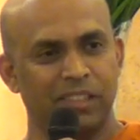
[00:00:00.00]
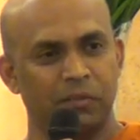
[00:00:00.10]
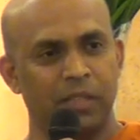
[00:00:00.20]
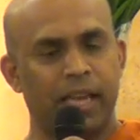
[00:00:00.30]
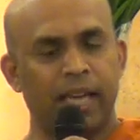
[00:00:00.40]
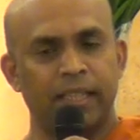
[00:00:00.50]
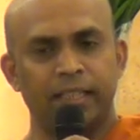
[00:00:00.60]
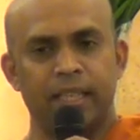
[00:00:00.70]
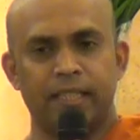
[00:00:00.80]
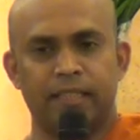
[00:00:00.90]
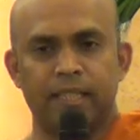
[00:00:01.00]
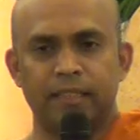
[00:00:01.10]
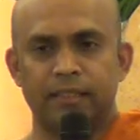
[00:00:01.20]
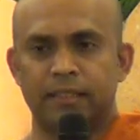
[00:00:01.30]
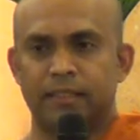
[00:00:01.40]
We carry that
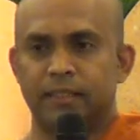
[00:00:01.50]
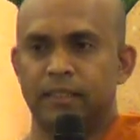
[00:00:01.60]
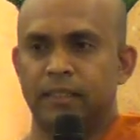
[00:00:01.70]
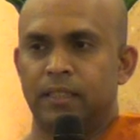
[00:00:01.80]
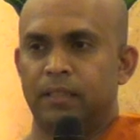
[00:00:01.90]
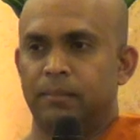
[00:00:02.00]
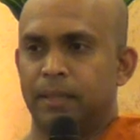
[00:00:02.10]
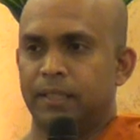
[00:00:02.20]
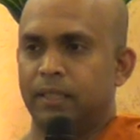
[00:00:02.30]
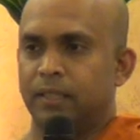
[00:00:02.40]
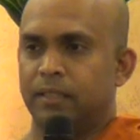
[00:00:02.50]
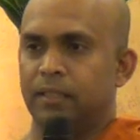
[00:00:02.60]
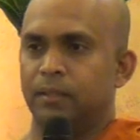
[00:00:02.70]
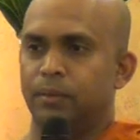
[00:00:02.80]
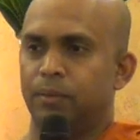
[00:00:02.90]
tense muscles
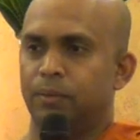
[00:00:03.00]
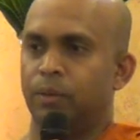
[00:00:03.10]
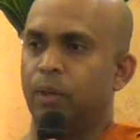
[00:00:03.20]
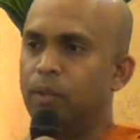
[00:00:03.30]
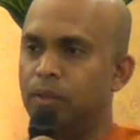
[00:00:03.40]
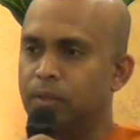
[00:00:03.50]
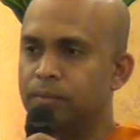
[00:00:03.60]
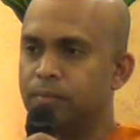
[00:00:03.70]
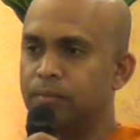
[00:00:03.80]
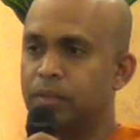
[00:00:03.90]
for long.